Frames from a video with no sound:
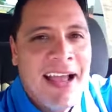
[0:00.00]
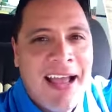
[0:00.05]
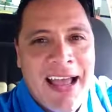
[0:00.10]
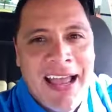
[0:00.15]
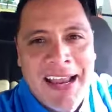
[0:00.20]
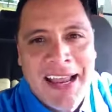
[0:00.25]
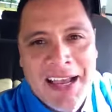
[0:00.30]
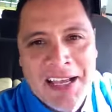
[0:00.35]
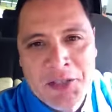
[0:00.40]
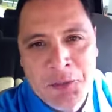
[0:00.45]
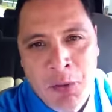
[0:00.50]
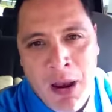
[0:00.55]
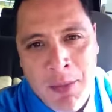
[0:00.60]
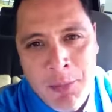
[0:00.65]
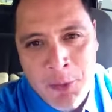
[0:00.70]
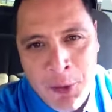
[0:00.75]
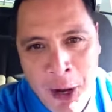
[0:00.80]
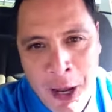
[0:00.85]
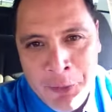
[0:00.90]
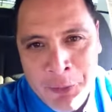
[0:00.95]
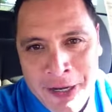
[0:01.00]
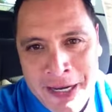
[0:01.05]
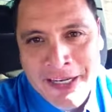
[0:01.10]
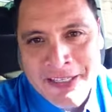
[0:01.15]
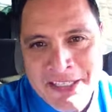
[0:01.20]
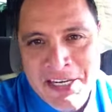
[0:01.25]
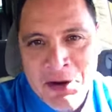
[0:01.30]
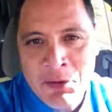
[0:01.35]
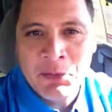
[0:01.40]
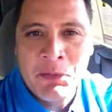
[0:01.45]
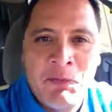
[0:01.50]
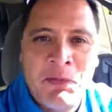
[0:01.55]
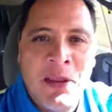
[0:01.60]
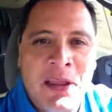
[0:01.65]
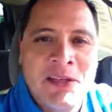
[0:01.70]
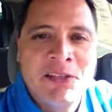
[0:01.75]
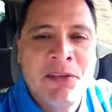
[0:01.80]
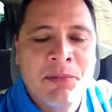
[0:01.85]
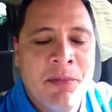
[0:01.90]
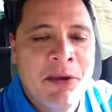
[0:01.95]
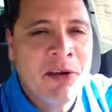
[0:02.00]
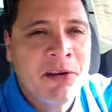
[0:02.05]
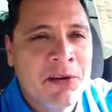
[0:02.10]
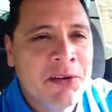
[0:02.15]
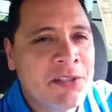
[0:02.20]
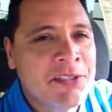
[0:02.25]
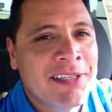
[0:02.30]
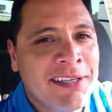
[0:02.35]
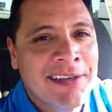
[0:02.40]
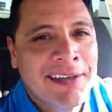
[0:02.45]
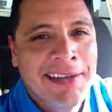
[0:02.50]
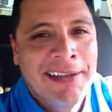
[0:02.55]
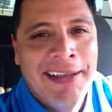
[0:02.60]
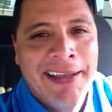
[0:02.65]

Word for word: Hi guys, Robert Rodriguez here with Fiesta Motors.